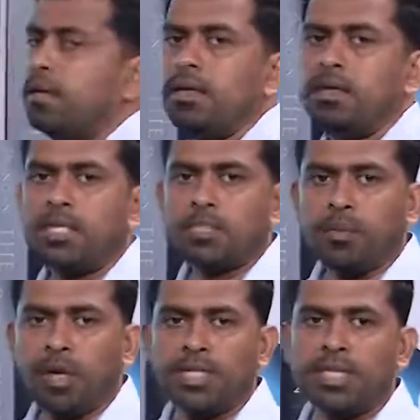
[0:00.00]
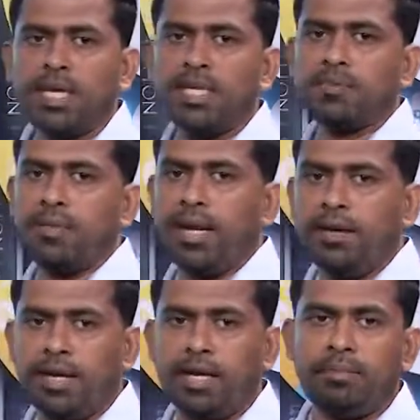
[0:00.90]
This policy is
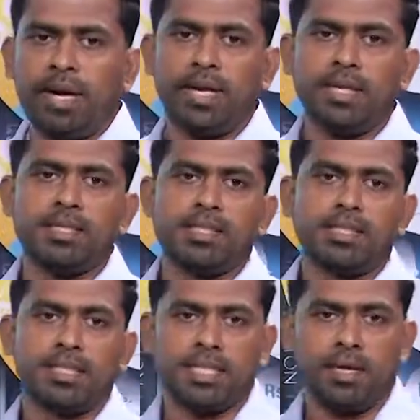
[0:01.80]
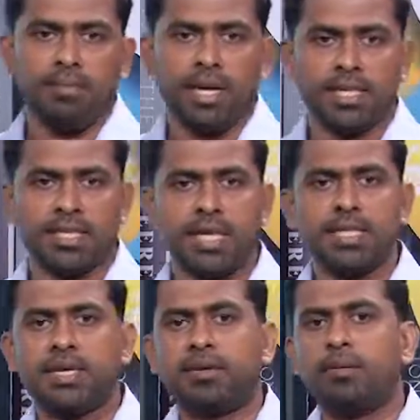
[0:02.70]
maintained by the CBSL,
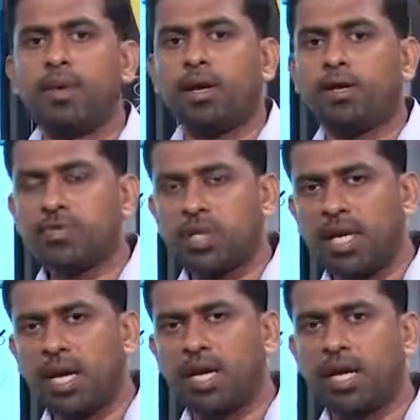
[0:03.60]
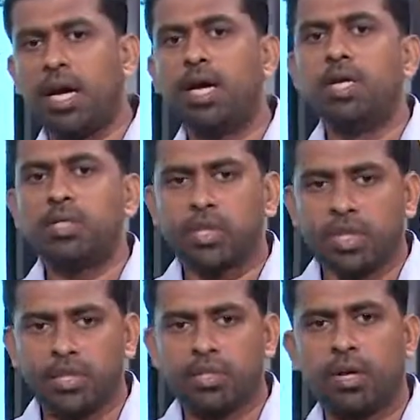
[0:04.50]
Central Bank of Sri Lanka, to
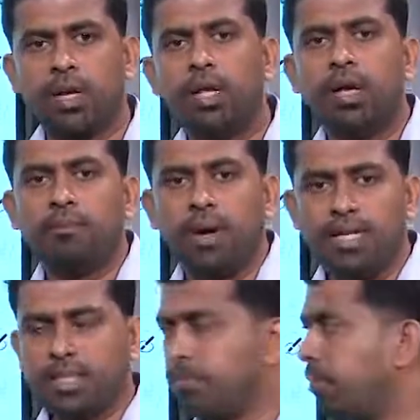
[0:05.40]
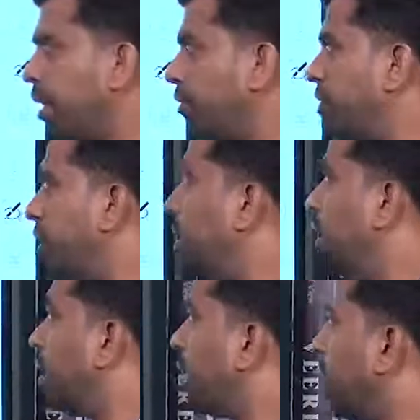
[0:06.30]
control money supply of the
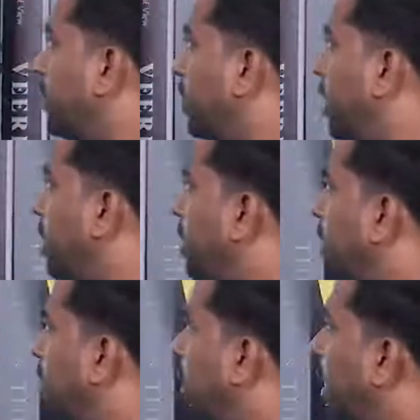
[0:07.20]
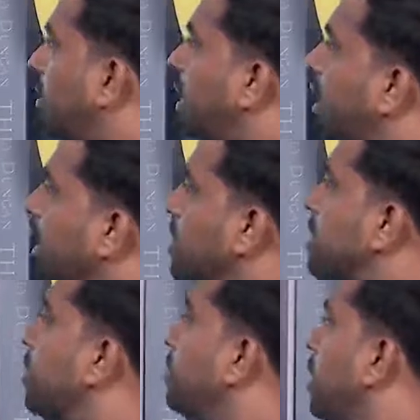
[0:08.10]
country. And there are some